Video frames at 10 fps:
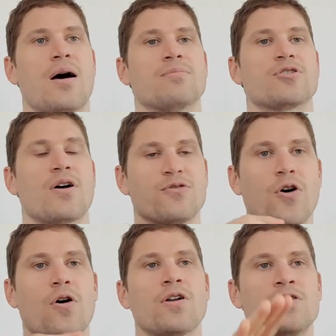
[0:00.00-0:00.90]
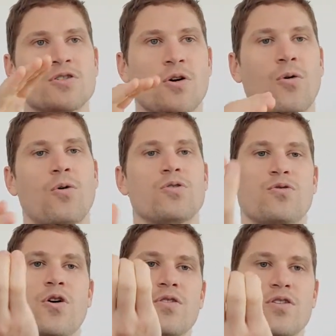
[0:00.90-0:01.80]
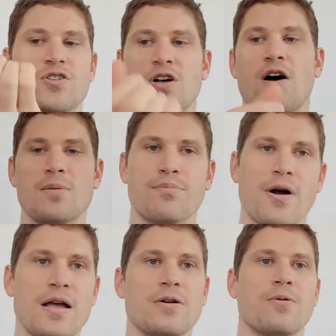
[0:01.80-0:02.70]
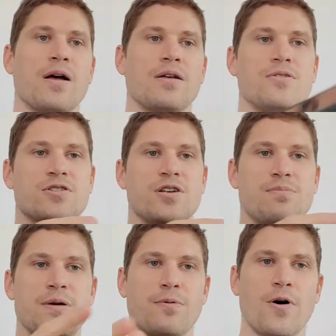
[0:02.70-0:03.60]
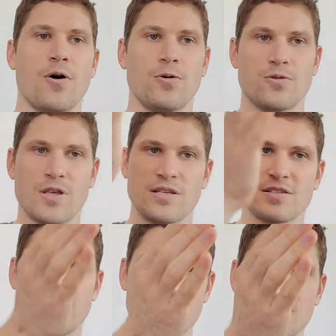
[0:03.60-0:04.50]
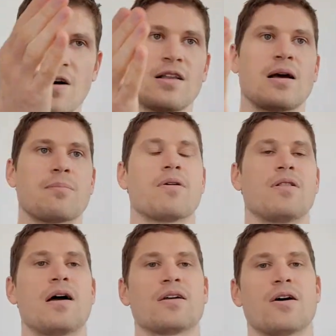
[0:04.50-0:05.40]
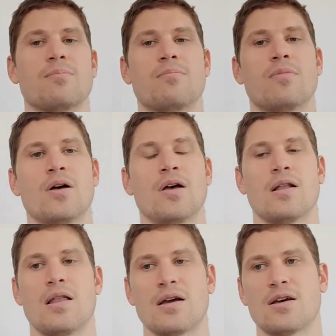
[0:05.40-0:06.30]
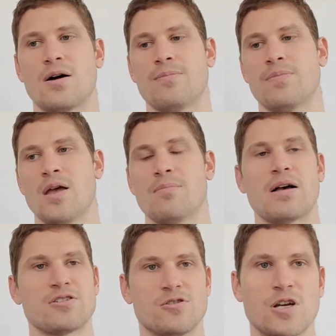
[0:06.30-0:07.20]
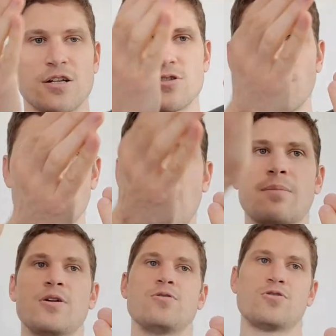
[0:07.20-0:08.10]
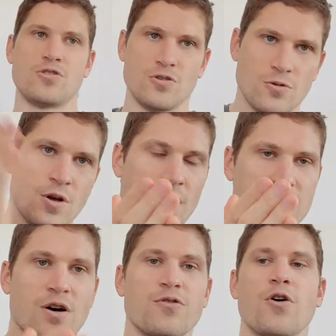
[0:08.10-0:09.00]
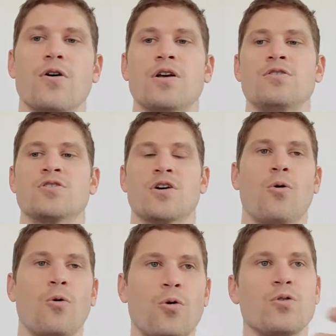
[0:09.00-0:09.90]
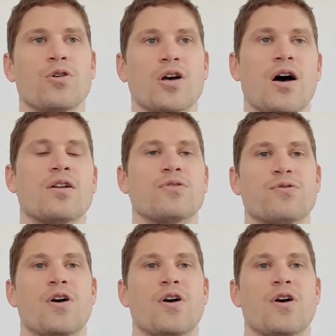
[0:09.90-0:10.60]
So I've gone into all. You've got the side break where you see people hold things at the side, like Masutaka Oyama used to do. So I've gone into all the kind of